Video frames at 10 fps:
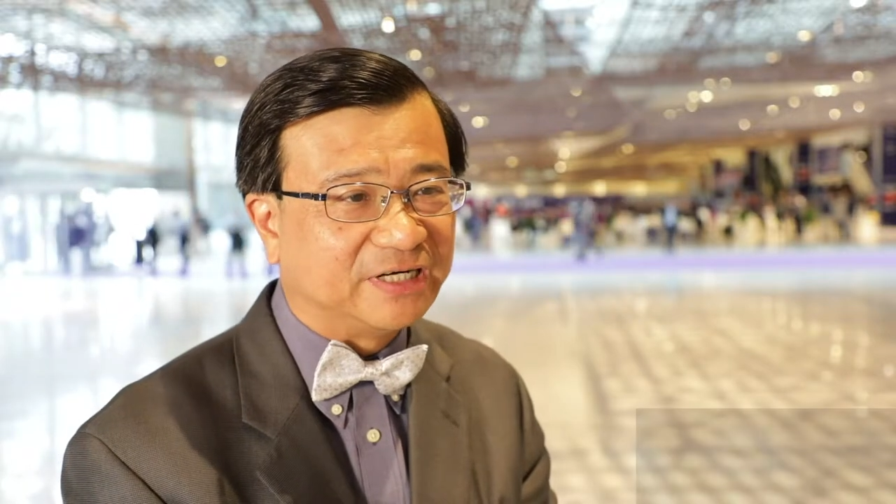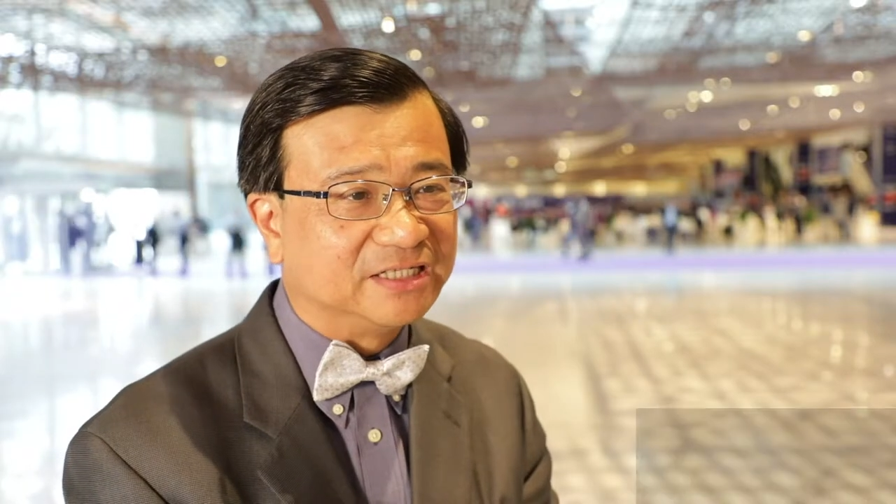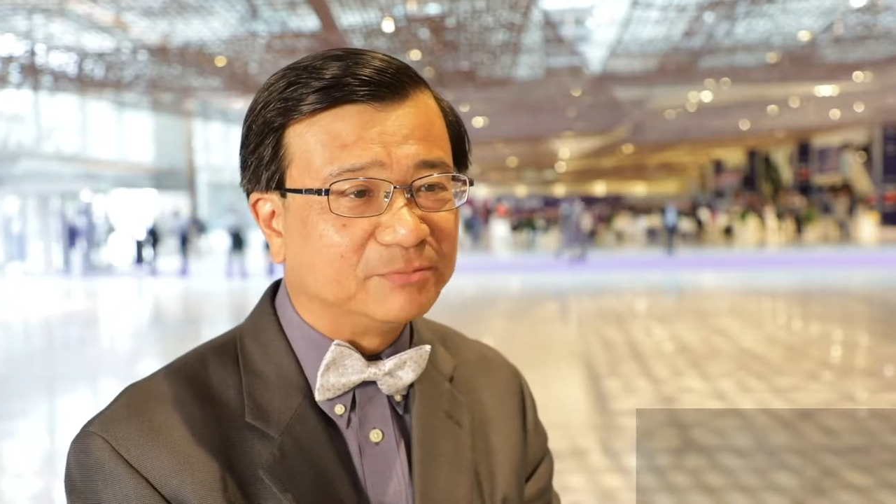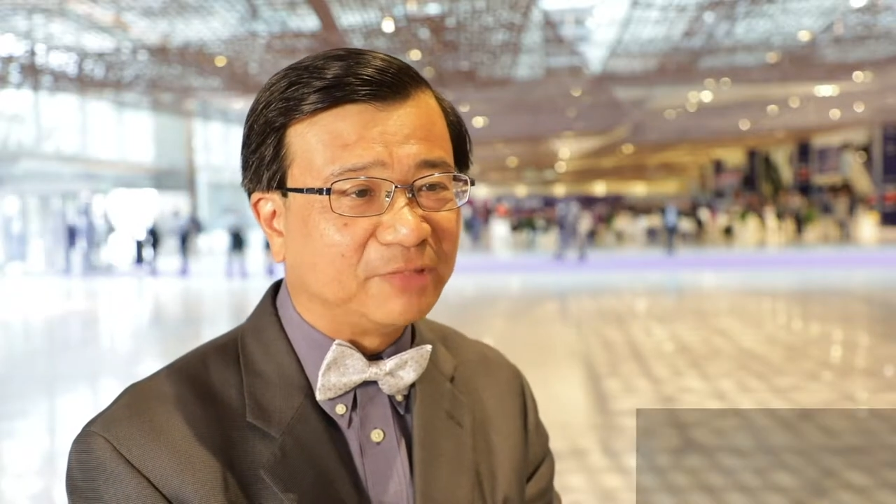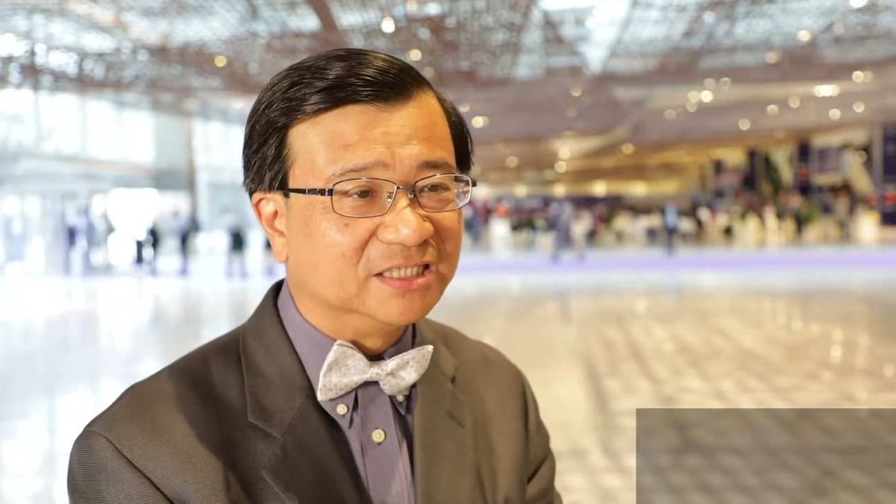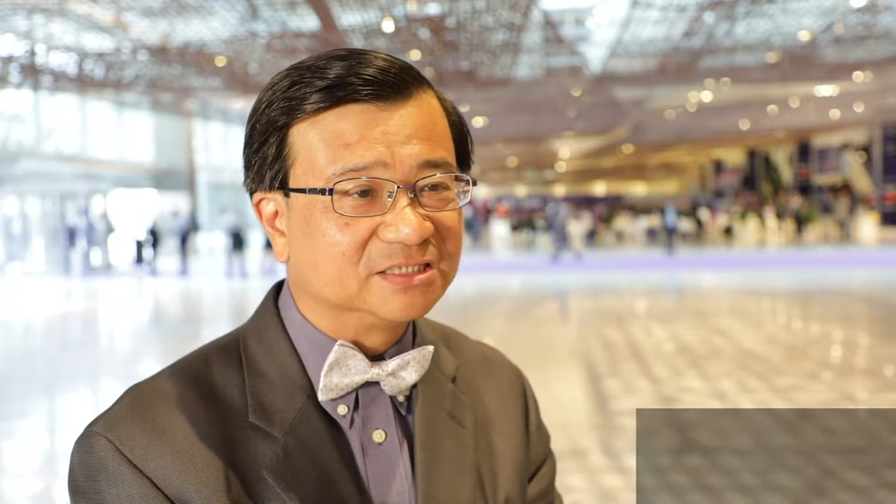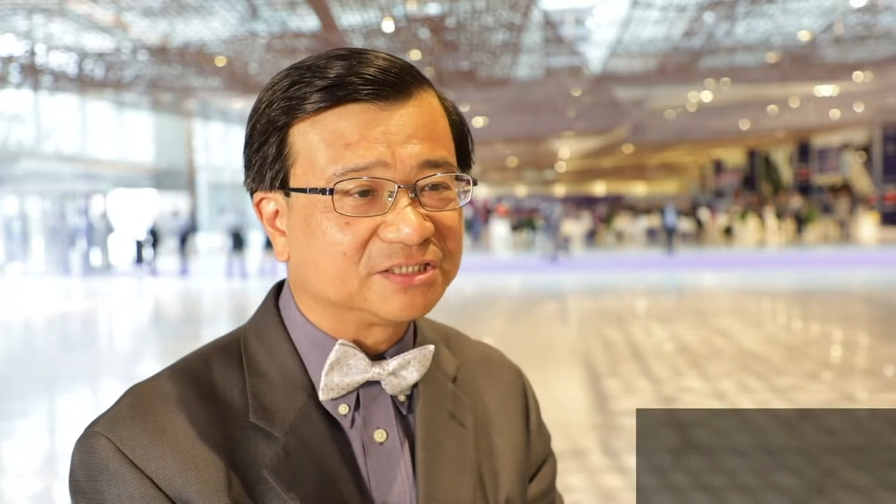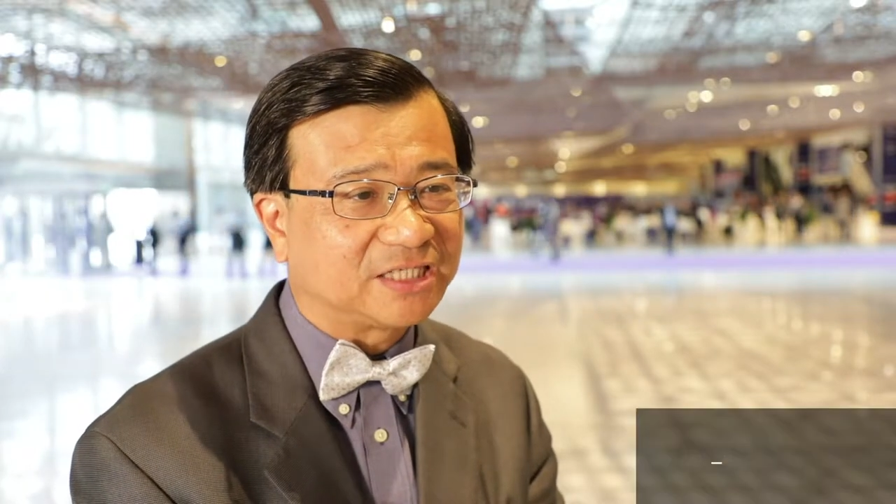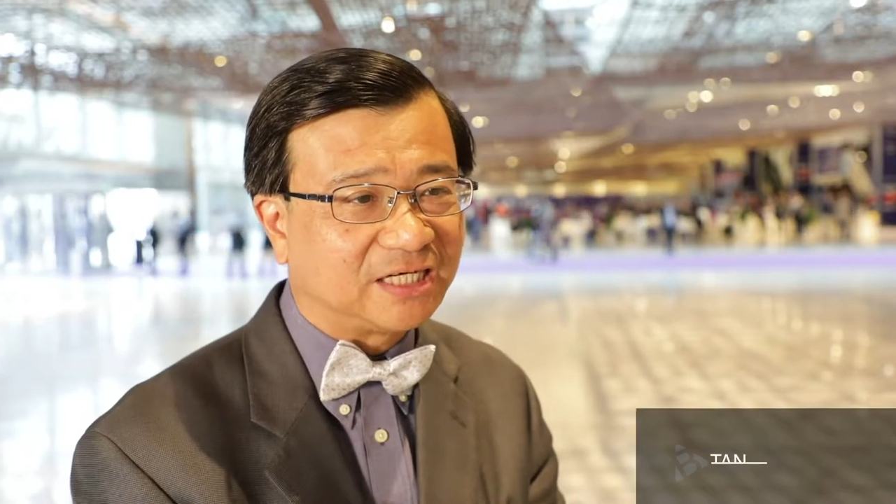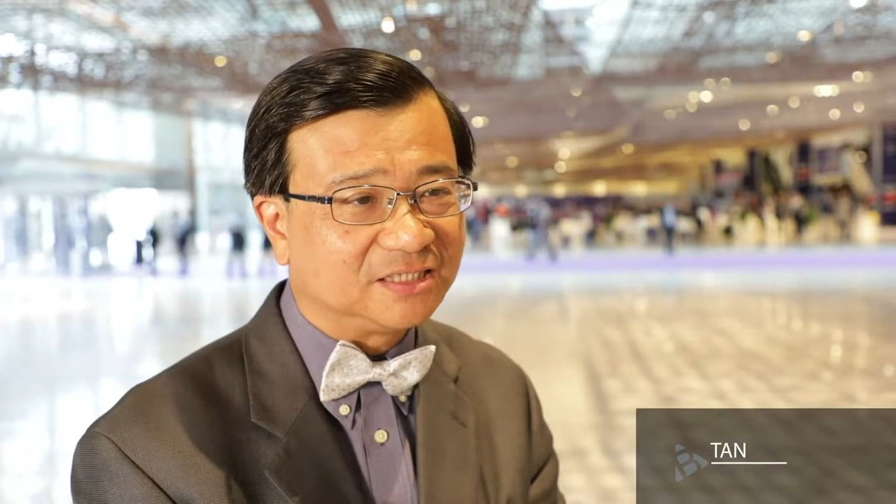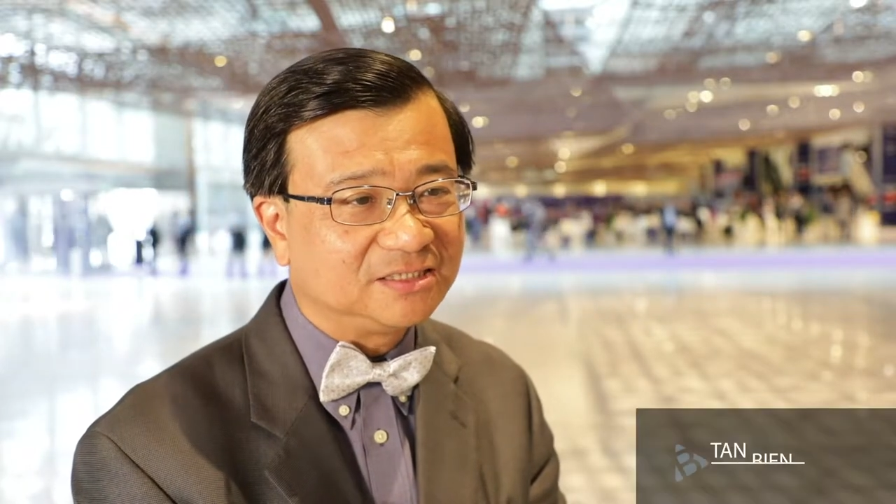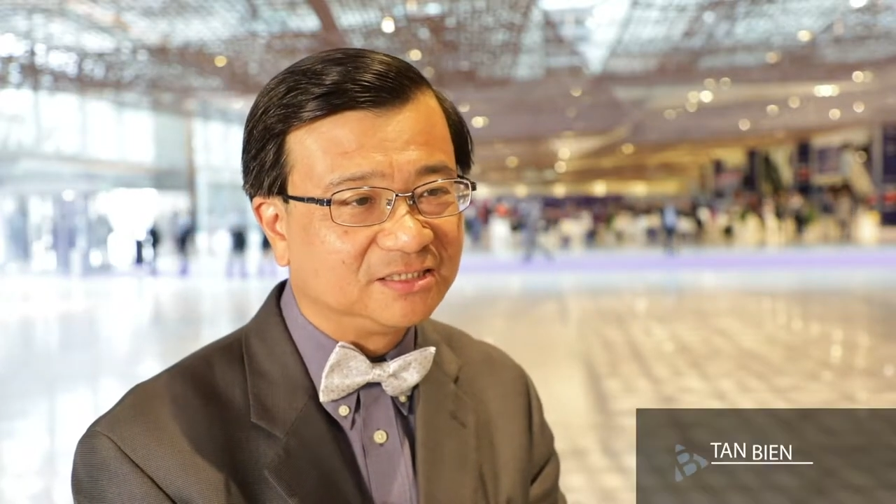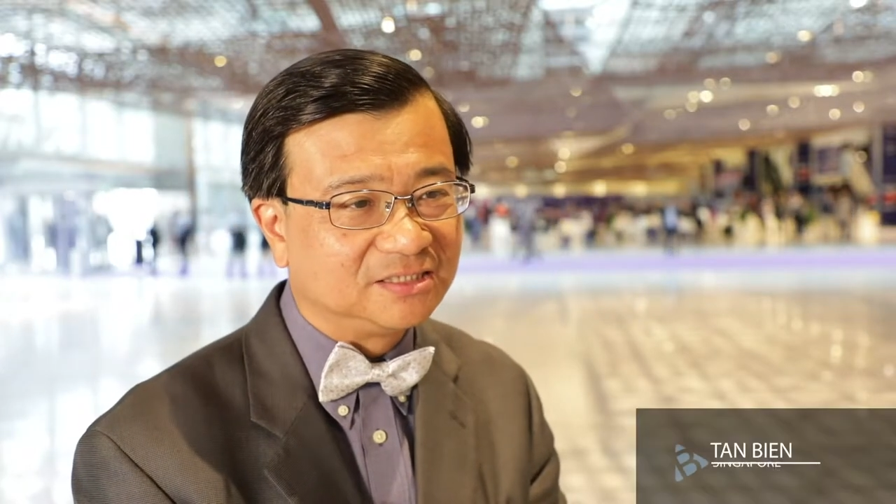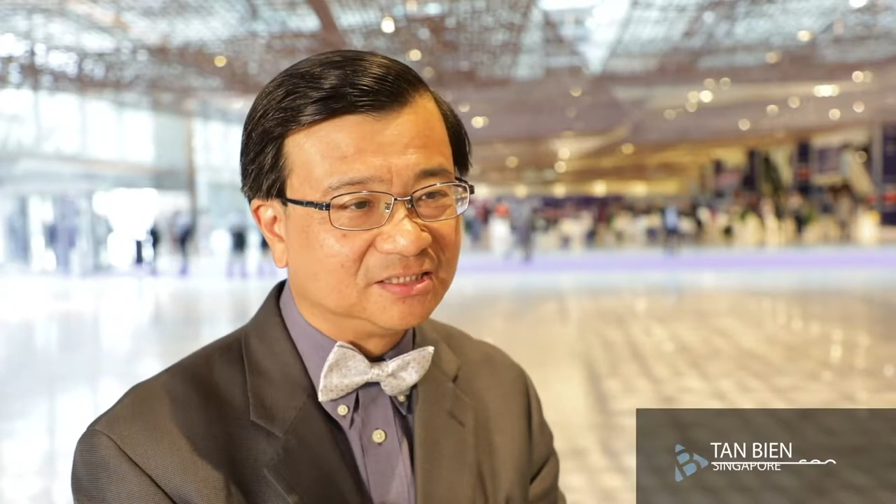randomised trial